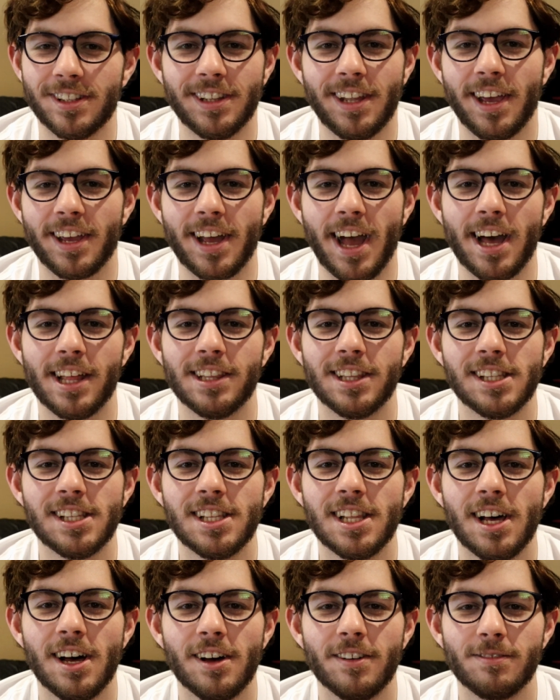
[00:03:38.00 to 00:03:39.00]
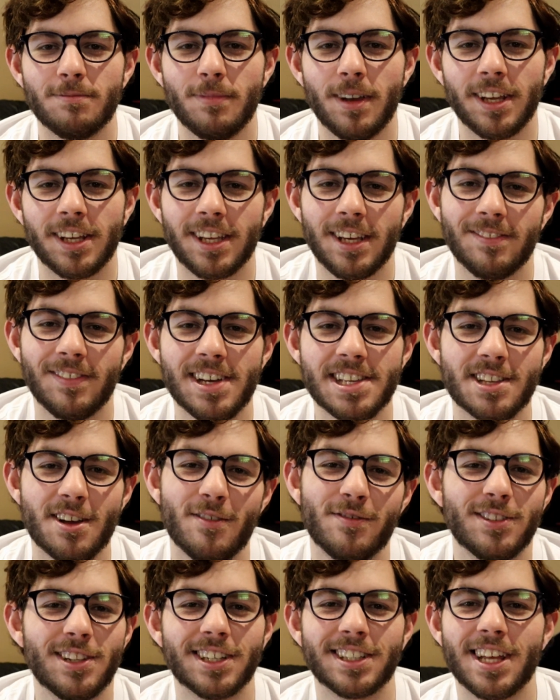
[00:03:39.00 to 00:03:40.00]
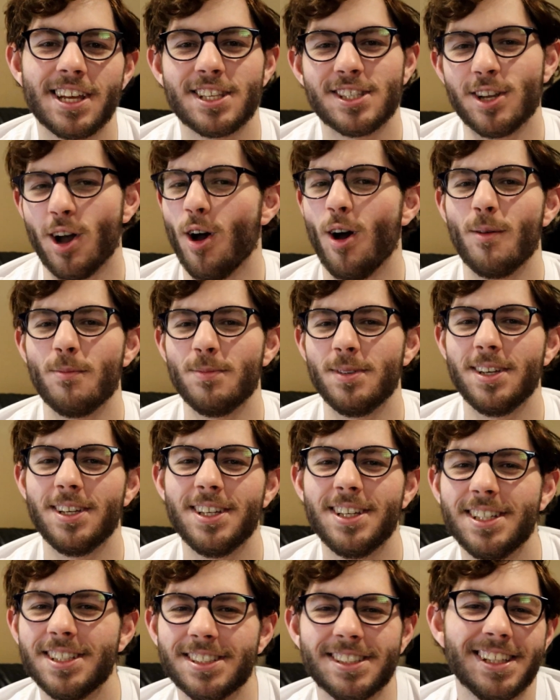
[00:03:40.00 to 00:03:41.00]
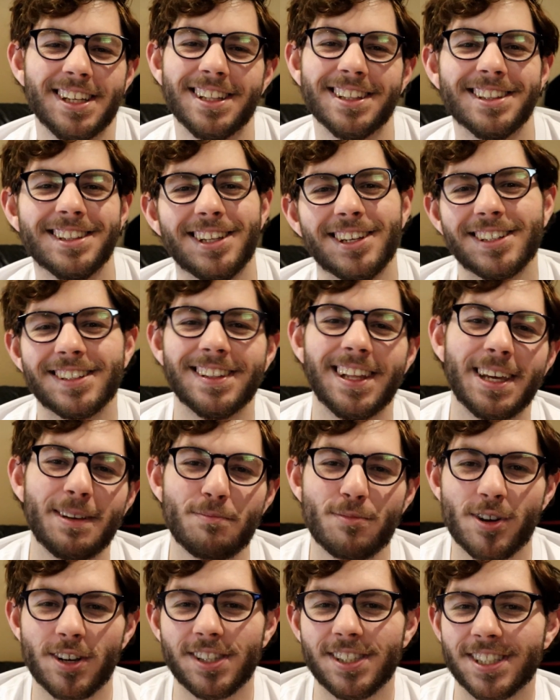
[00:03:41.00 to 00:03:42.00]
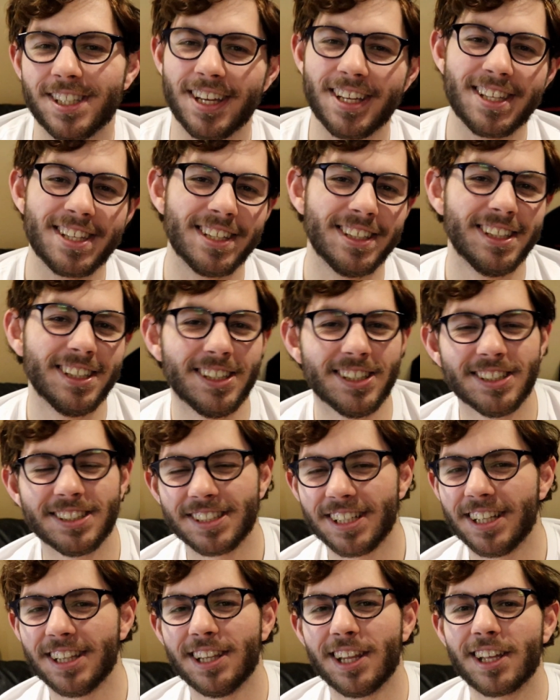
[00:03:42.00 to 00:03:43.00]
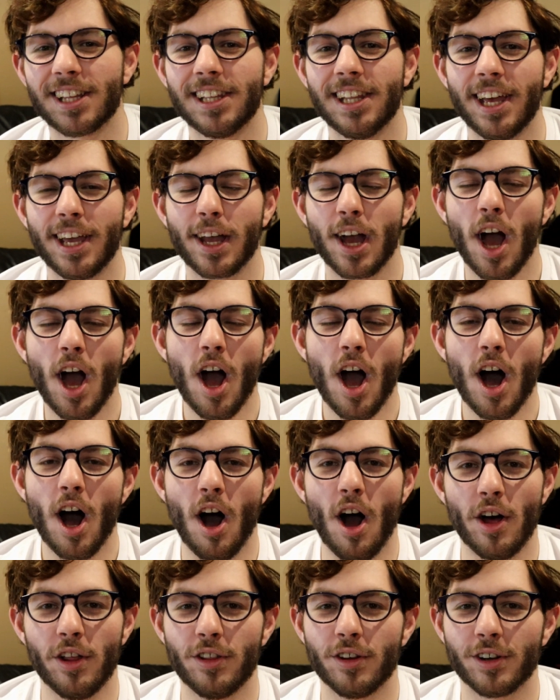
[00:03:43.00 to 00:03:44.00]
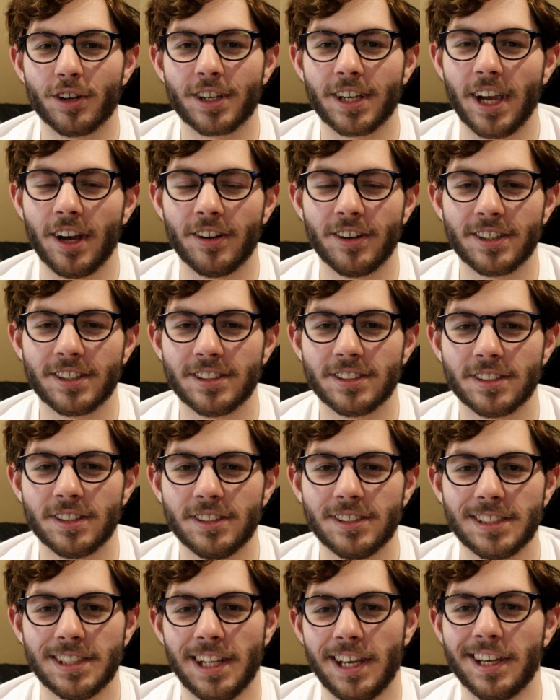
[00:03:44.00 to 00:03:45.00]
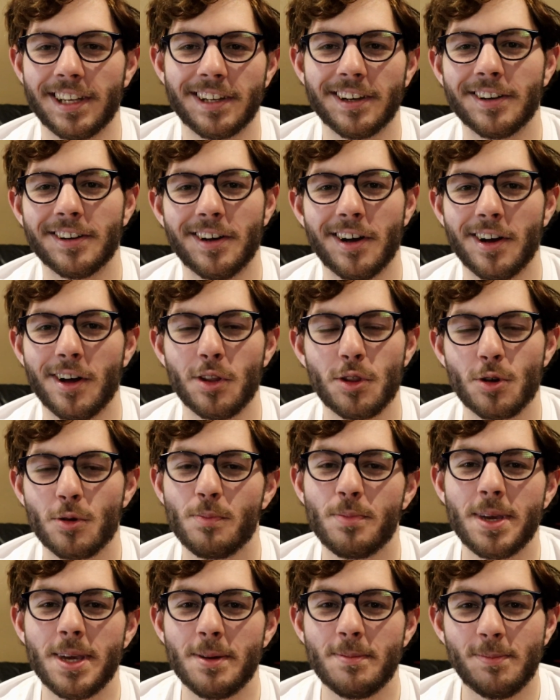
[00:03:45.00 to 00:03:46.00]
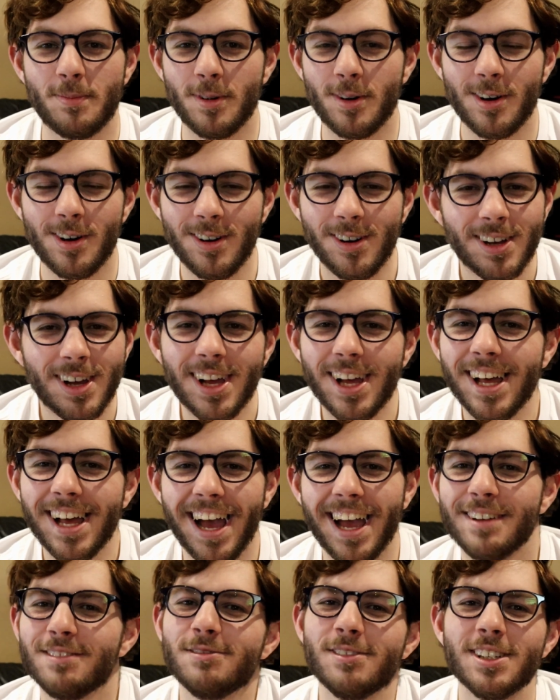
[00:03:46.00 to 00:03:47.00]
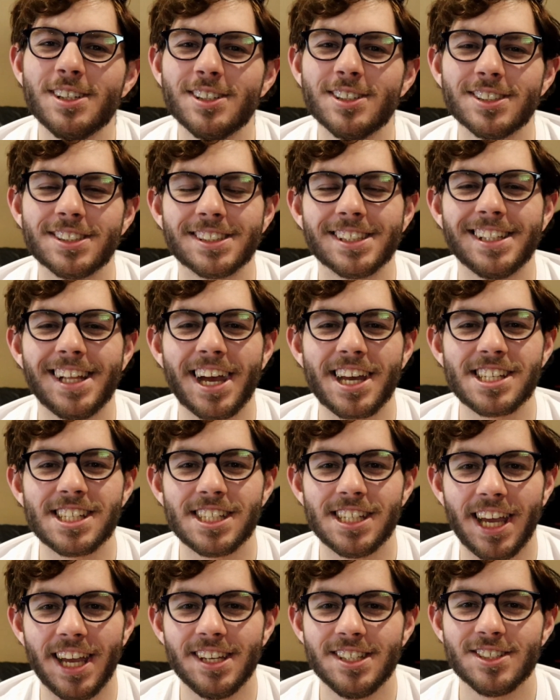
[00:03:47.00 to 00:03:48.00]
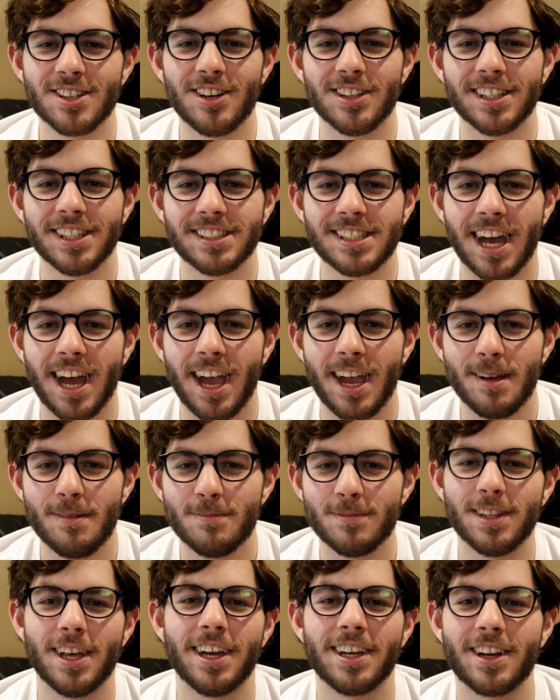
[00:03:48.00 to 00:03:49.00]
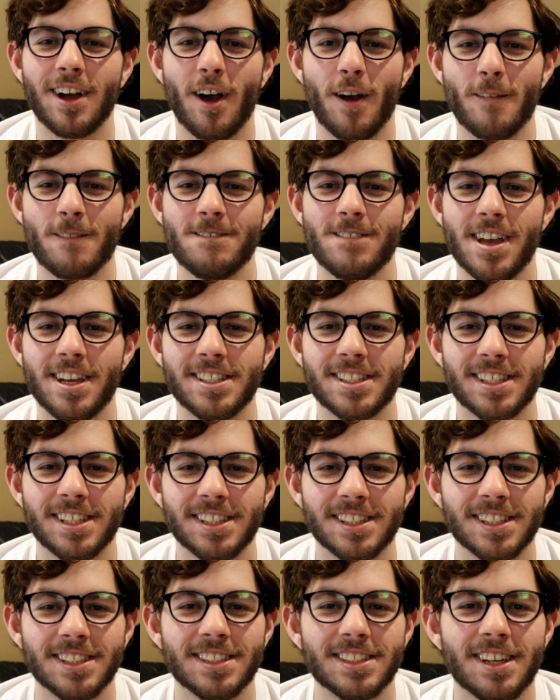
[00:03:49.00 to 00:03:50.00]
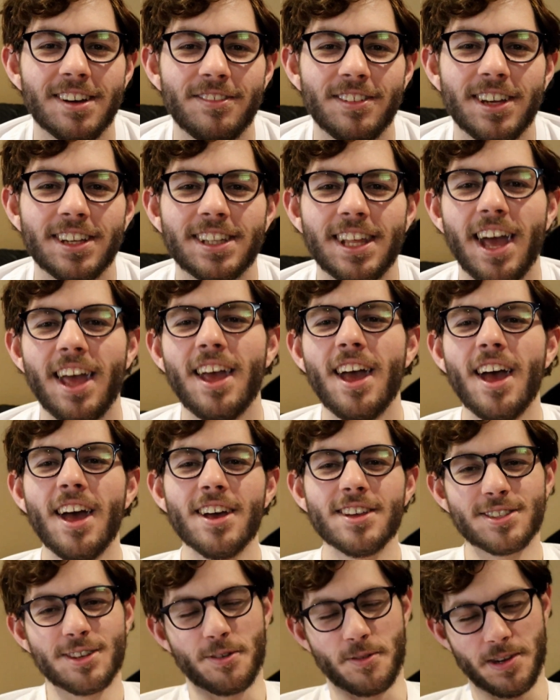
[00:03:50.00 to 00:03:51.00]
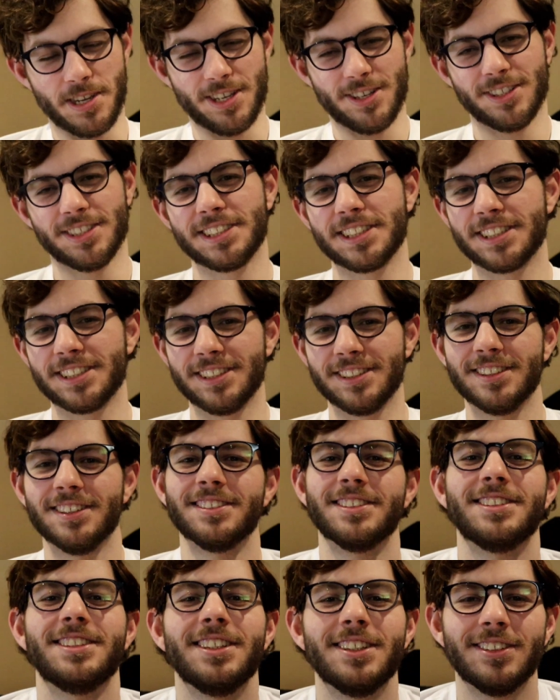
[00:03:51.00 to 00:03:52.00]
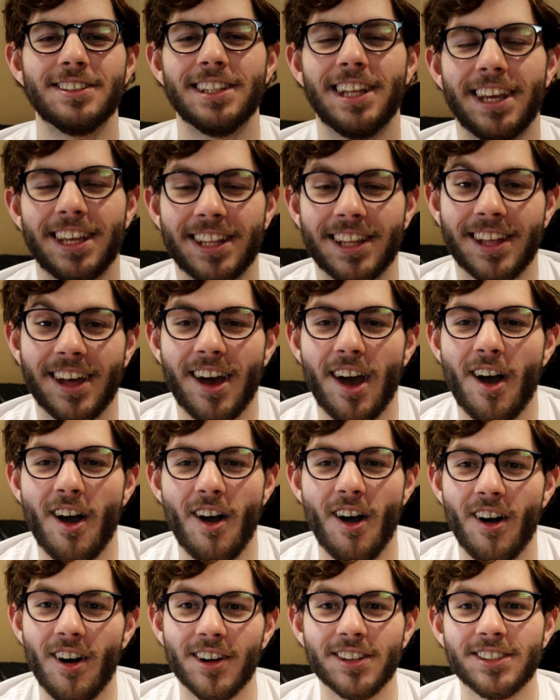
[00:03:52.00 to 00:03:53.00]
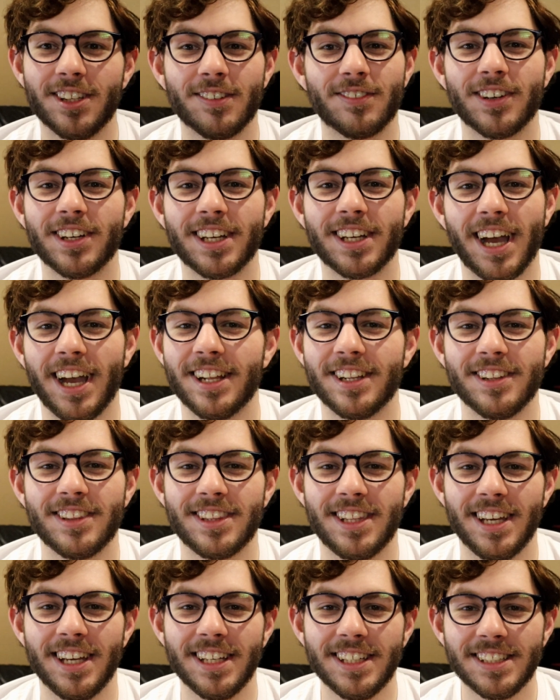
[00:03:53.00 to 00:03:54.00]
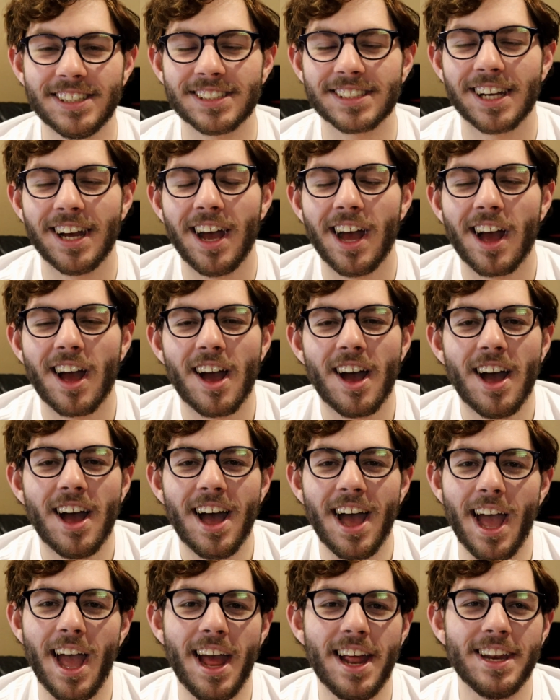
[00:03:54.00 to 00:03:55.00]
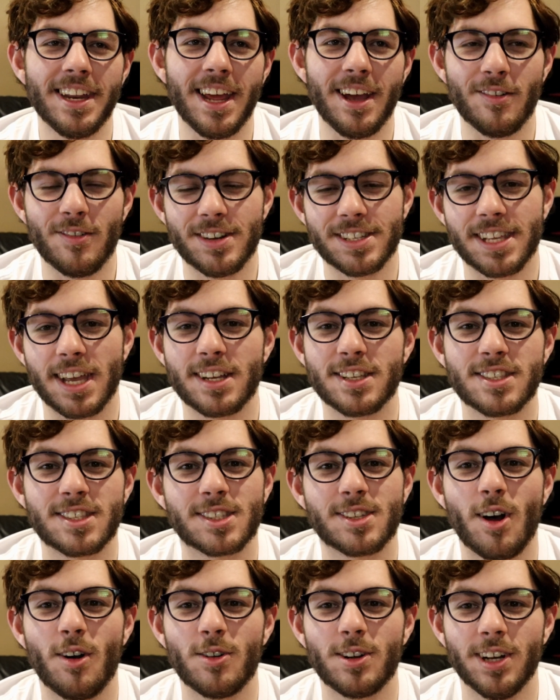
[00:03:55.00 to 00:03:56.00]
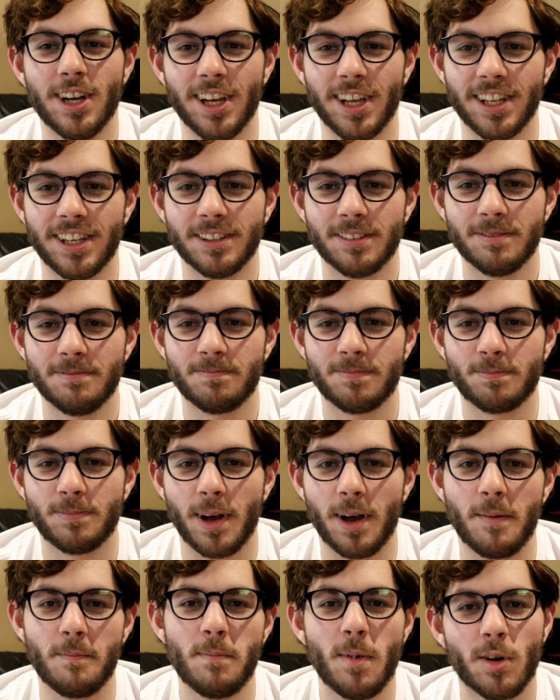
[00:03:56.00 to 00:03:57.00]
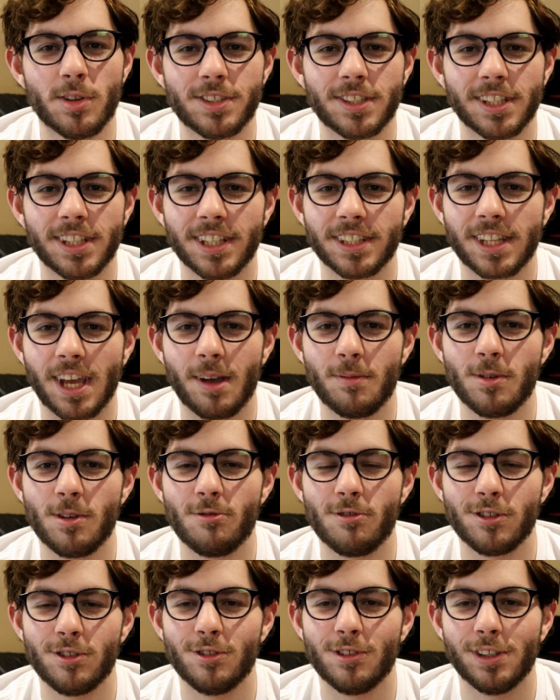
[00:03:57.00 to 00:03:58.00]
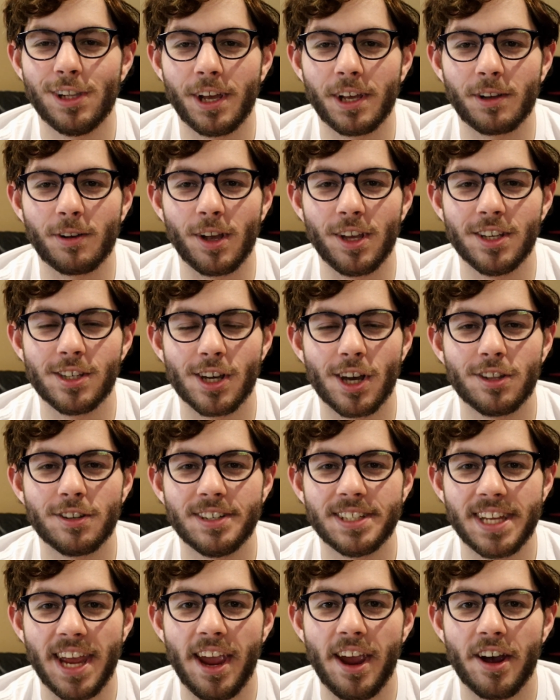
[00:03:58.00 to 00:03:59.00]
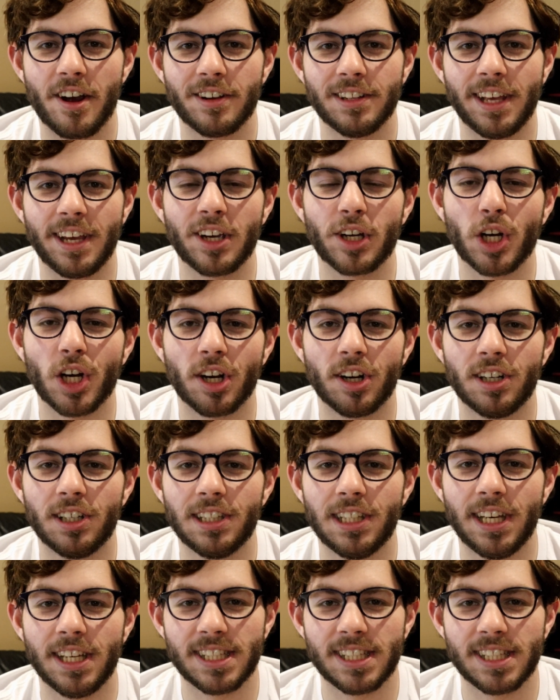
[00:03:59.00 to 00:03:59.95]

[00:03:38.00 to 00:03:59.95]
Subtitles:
I loved making myself look like zombies and look like princesses and look like other characters, like other people, and we used to like change all the time like our faces and stuff like that. So we used to do like all different kind of things, and it was like so good. But most of the time we would do like each other's hair, like curl